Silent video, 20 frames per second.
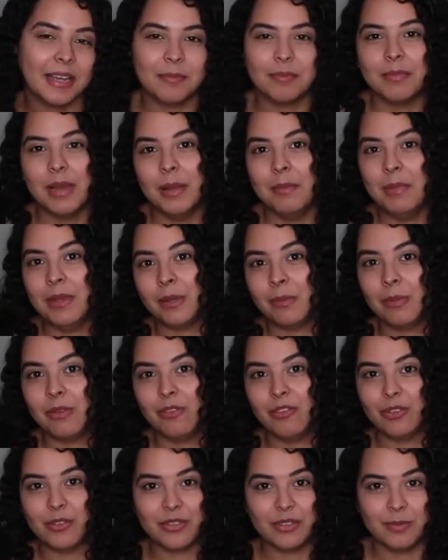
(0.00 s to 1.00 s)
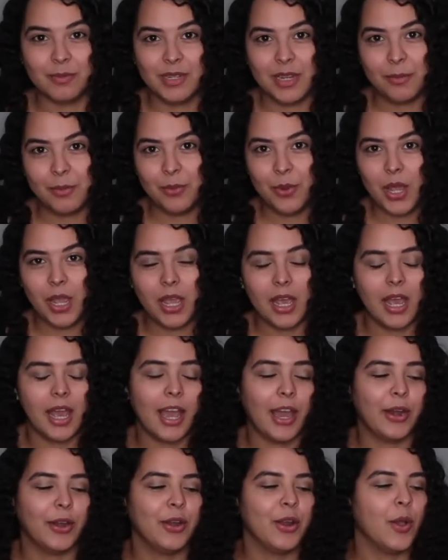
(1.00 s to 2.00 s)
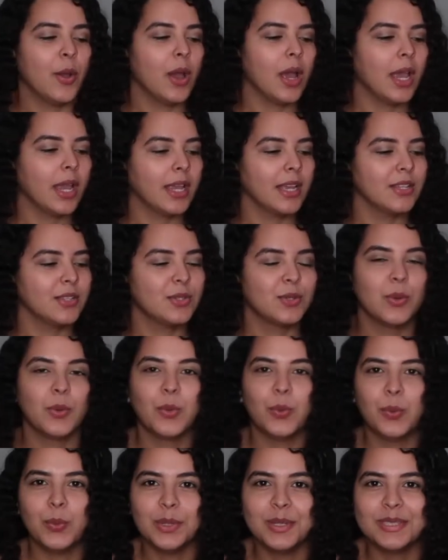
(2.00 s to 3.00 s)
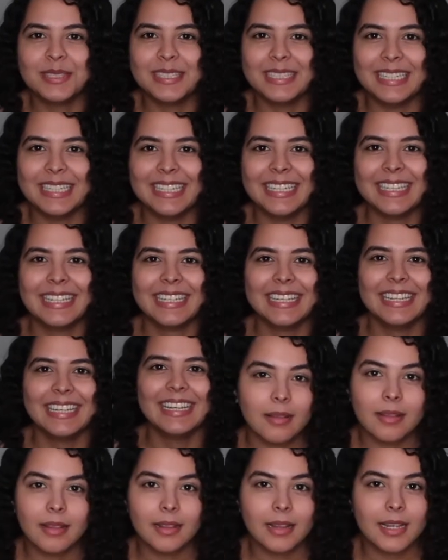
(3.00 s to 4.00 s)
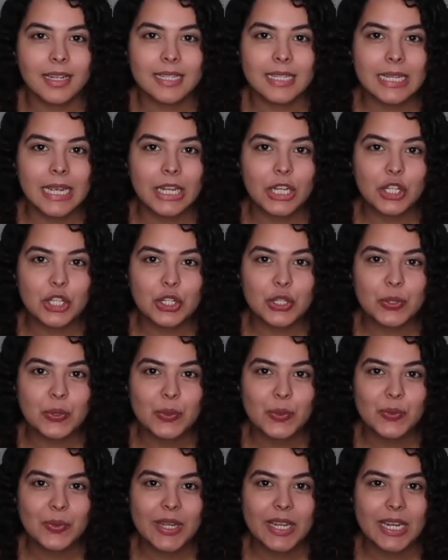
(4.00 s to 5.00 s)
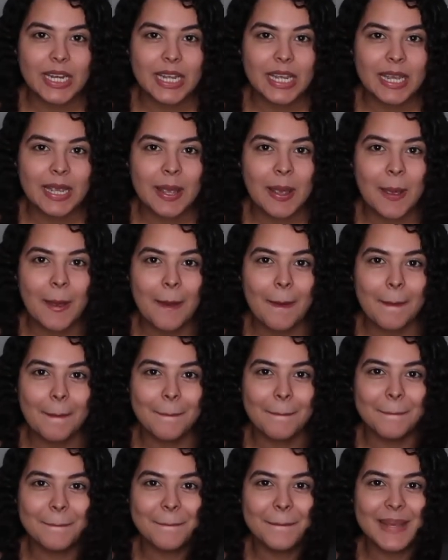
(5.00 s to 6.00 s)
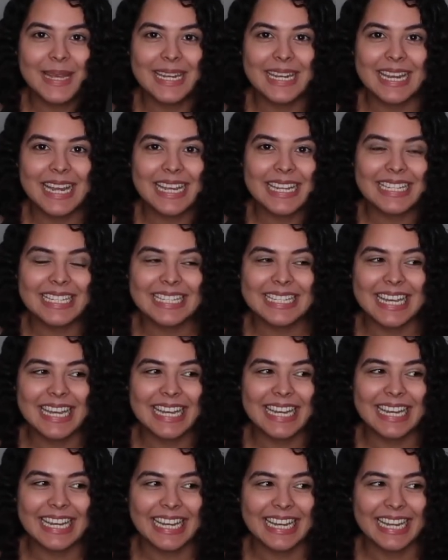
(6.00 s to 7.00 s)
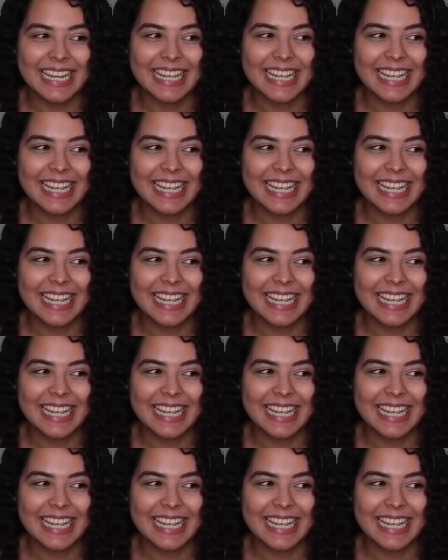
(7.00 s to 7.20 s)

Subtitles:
it might make me feel some type of way. I don't know. I guess we'll see. Let's get to reading Midnight Sun.